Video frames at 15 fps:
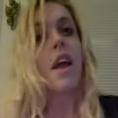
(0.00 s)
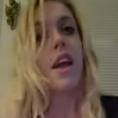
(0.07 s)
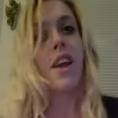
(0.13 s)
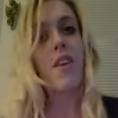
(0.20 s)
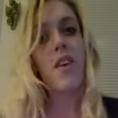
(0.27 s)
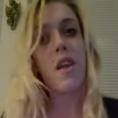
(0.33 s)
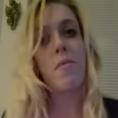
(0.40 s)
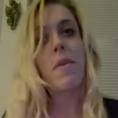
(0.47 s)
You
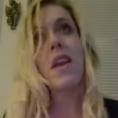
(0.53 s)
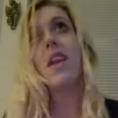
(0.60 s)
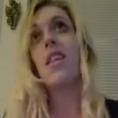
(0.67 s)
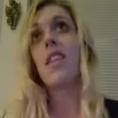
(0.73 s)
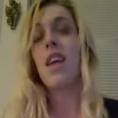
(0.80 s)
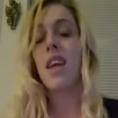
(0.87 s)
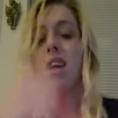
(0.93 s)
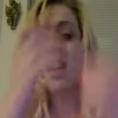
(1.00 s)
know what I mean?
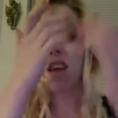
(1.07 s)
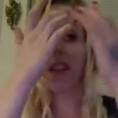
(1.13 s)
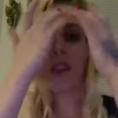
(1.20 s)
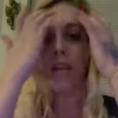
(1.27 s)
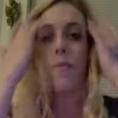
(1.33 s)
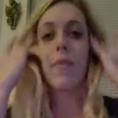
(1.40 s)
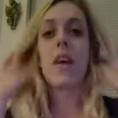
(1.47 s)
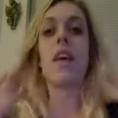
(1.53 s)
It's it's
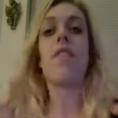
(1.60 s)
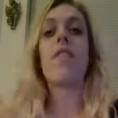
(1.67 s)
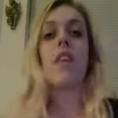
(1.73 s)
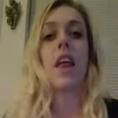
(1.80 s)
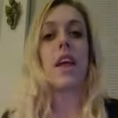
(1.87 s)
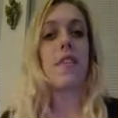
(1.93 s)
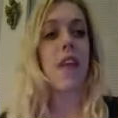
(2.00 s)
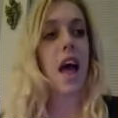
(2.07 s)
something of
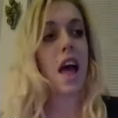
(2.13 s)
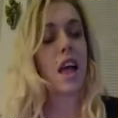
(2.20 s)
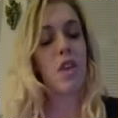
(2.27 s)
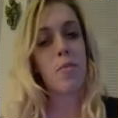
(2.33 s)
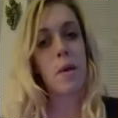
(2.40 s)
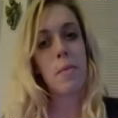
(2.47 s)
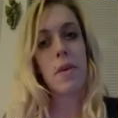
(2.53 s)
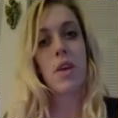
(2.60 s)
like that,
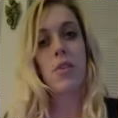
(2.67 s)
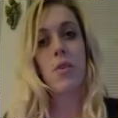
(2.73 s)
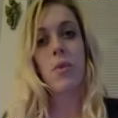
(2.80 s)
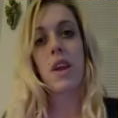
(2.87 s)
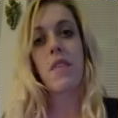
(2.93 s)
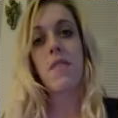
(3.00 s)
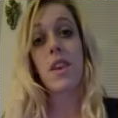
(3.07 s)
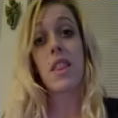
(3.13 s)
and maybe you
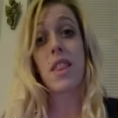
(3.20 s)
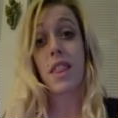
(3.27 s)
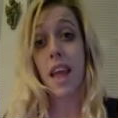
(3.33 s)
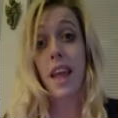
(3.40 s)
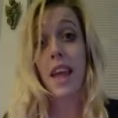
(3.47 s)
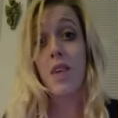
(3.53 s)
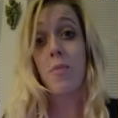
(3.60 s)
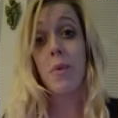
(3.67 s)
don't even
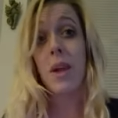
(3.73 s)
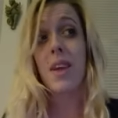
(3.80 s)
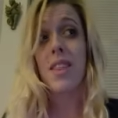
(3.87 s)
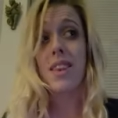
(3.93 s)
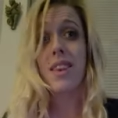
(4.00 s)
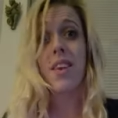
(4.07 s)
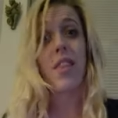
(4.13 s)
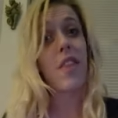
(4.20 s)
say it, but you
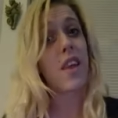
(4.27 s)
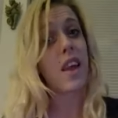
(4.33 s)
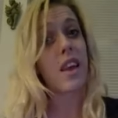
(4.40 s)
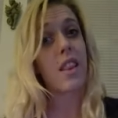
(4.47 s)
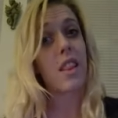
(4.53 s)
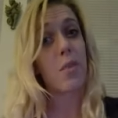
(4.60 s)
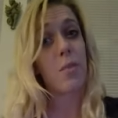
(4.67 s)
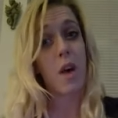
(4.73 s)
still think
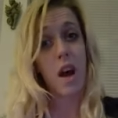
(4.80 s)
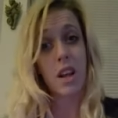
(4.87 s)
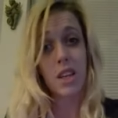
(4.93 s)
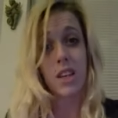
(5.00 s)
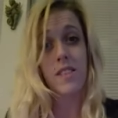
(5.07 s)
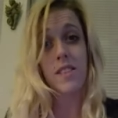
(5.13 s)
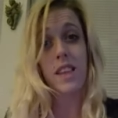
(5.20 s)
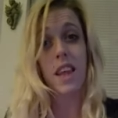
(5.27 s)
it
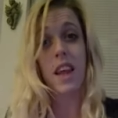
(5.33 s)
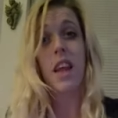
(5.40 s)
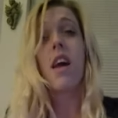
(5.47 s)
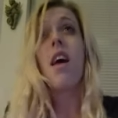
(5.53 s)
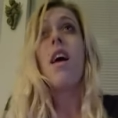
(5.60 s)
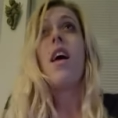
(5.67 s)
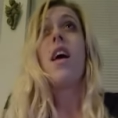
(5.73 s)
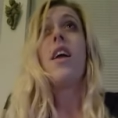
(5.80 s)
subconsciously,
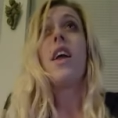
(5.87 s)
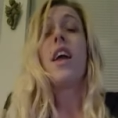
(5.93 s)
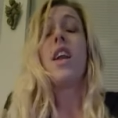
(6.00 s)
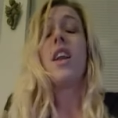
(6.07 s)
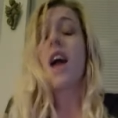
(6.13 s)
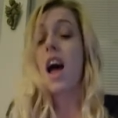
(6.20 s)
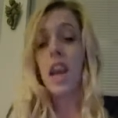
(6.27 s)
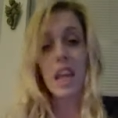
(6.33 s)

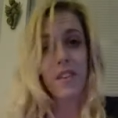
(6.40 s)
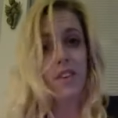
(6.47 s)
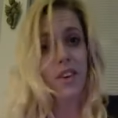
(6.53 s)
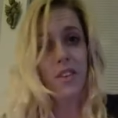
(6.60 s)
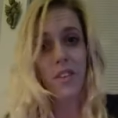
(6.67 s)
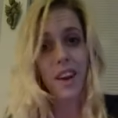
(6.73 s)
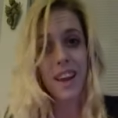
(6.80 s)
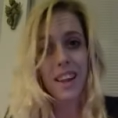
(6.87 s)
not even
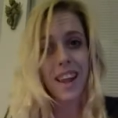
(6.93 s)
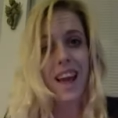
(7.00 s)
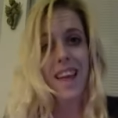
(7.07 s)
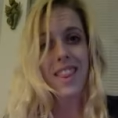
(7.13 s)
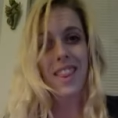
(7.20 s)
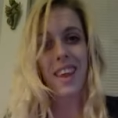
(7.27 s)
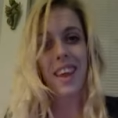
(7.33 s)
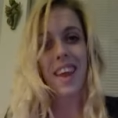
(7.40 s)

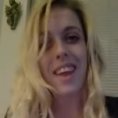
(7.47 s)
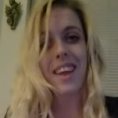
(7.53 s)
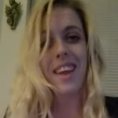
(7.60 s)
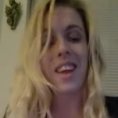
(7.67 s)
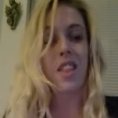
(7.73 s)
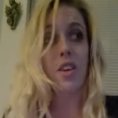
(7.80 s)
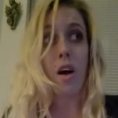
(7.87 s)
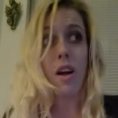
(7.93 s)
realizing it,
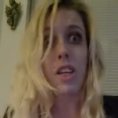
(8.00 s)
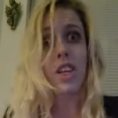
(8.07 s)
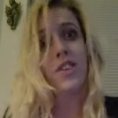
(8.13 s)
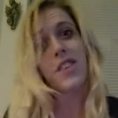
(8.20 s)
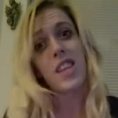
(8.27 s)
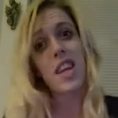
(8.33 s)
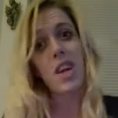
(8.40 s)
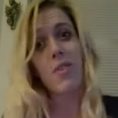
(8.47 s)
because
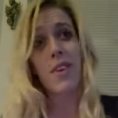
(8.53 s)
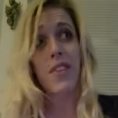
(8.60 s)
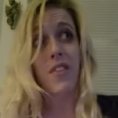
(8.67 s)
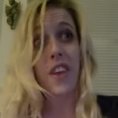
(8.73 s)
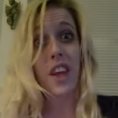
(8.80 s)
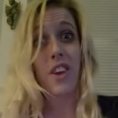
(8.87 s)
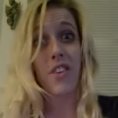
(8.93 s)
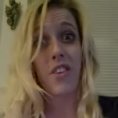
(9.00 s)
consciously you can
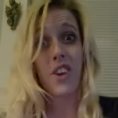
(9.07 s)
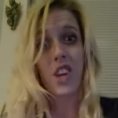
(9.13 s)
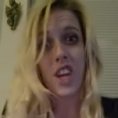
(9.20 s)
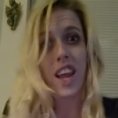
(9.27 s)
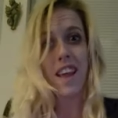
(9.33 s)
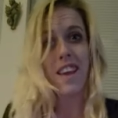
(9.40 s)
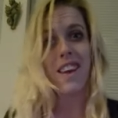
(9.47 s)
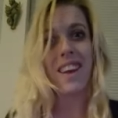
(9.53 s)
think you're the
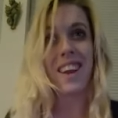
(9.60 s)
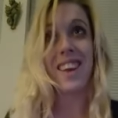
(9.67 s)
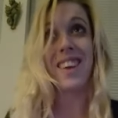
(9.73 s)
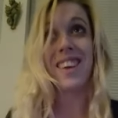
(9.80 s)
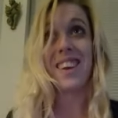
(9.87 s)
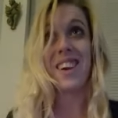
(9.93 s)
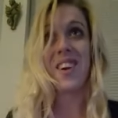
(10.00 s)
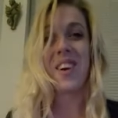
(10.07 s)
shit.
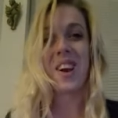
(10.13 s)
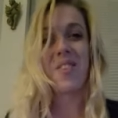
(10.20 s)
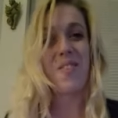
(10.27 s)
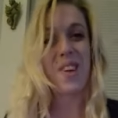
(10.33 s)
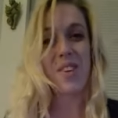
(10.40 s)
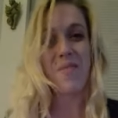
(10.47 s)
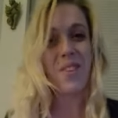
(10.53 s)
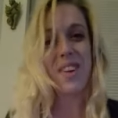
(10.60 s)
You know what I
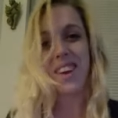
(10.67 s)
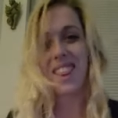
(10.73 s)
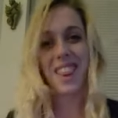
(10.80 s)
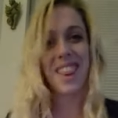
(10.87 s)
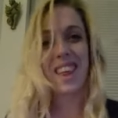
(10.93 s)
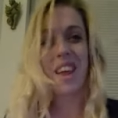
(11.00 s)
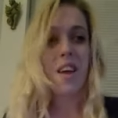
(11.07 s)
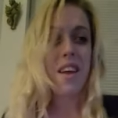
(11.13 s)
mean? But
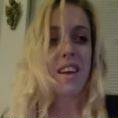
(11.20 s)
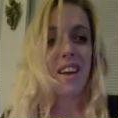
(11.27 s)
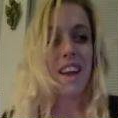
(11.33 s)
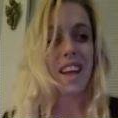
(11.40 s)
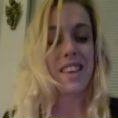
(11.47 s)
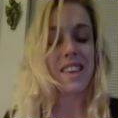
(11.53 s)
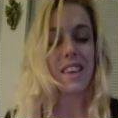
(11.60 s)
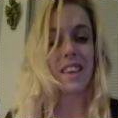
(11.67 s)

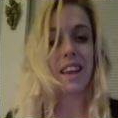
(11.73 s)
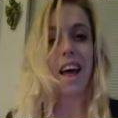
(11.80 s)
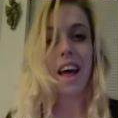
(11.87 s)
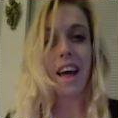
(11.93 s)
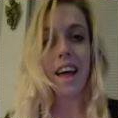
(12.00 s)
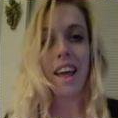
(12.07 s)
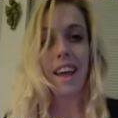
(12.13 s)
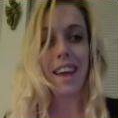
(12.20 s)
it's a
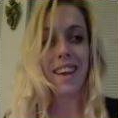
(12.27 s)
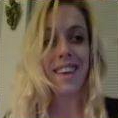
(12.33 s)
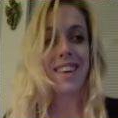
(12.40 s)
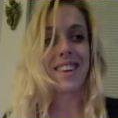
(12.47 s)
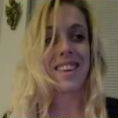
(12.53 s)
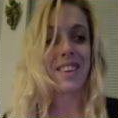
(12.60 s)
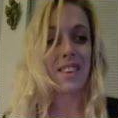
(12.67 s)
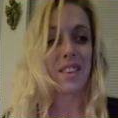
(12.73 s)
lie
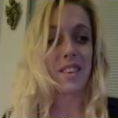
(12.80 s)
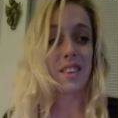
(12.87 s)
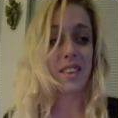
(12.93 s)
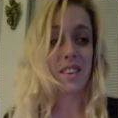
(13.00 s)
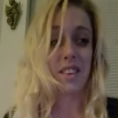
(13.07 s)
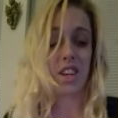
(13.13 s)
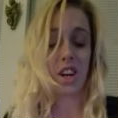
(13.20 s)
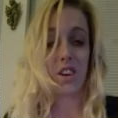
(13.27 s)

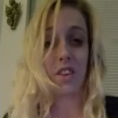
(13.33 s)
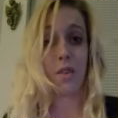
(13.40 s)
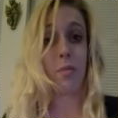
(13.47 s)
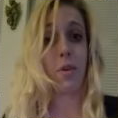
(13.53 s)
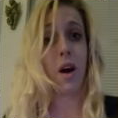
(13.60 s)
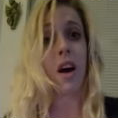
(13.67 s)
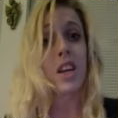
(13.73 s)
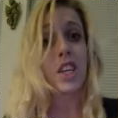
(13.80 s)
to your
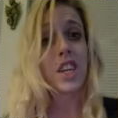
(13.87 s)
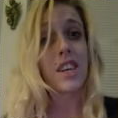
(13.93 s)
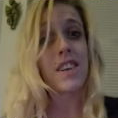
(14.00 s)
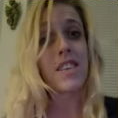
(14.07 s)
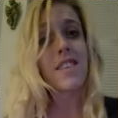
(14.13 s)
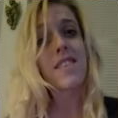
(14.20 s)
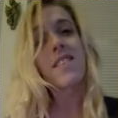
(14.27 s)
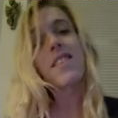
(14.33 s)

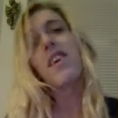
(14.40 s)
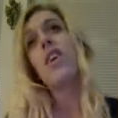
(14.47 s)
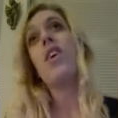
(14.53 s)
subconscious